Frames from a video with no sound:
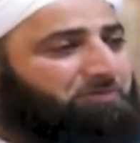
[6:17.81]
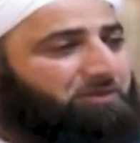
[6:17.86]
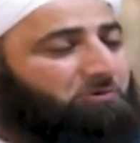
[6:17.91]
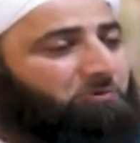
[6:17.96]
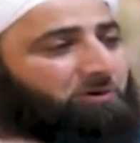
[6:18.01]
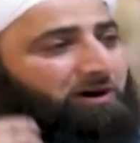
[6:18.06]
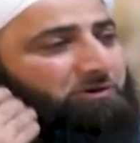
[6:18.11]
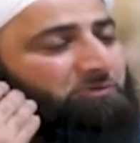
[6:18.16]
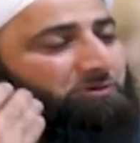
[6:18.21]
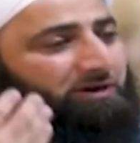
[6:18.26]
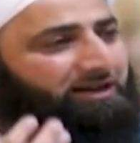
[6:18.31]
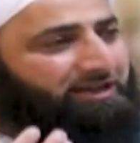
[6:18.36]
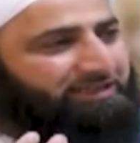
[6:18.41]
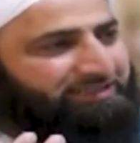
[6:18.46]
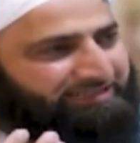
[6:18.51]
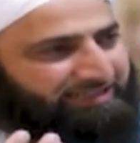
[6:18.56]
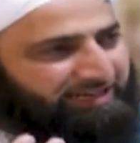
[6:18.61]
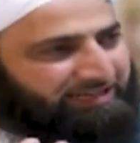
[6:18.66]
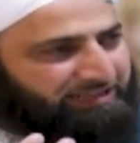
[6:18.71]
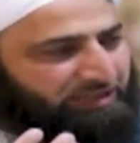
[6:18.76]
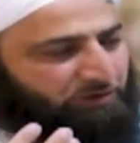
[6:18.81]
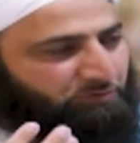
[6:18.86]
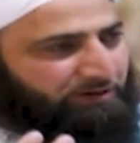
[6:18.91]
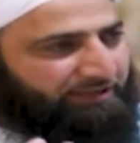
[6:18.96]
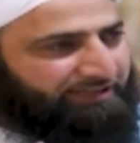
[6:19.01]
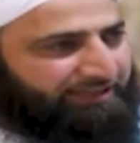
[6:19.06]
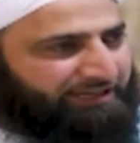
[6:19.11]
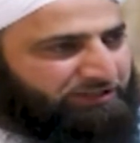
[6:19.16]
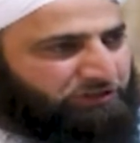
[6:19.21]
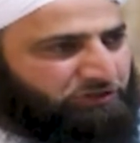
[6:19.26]
what, what extent they will
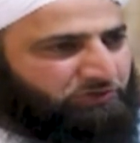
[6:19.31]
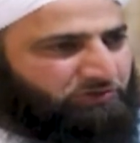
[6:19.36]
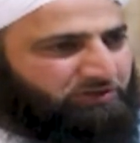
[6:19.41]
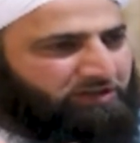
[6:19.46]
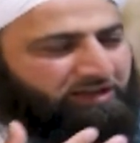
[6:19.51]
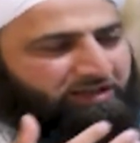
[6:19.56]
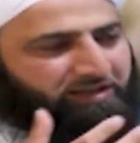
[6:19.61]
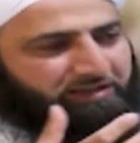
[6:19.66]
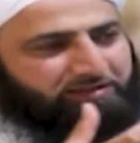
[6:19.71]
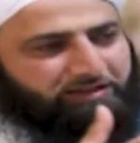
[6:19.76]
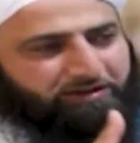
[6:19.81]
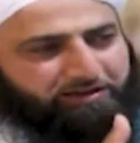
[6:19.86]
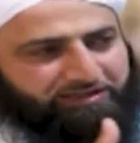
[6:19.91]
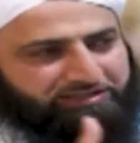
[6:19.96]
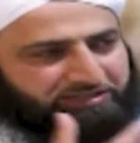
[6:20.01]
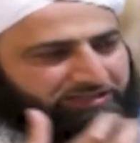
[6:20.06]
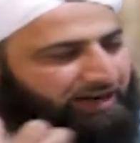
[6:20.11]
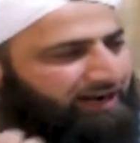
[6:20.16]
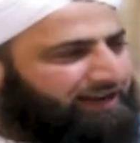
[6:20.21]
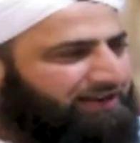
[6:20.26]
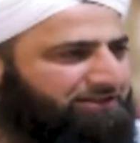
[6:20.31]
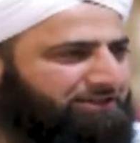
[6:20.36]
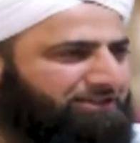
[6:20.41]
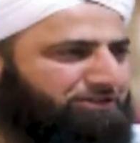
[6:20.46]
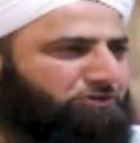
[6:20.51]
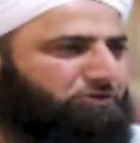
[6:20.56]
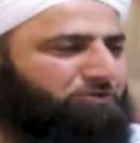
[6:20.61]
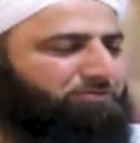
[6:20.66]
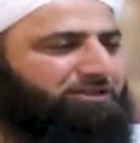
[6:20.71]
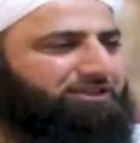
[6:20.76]
get to, that a child
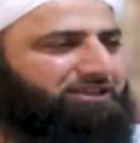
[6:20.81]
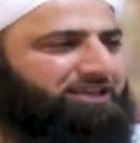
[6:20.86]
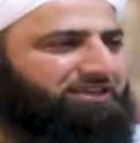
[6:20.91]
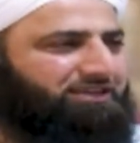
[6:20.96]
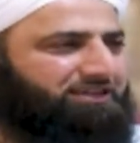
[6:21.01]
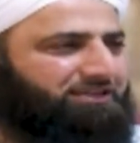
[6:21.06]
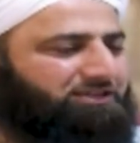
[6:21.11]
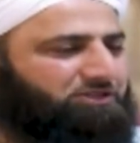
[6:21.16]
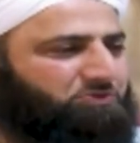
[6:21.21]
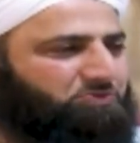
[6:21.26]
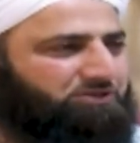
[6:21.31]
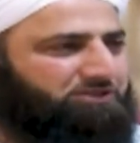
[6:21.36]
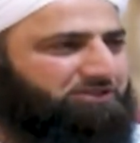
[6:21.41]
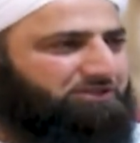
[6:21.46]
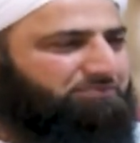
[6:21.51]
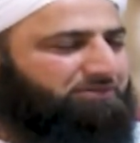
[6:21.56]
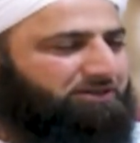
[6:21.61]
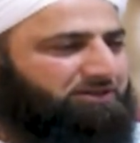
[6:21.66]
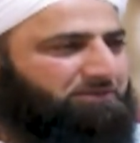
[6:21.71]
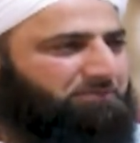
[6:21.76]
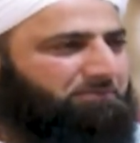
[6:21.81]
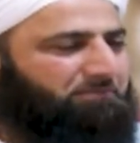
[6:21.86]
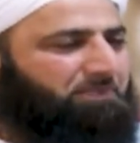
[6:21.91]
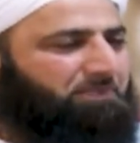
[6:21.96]
needs to be thinking this, Wasim Bhai.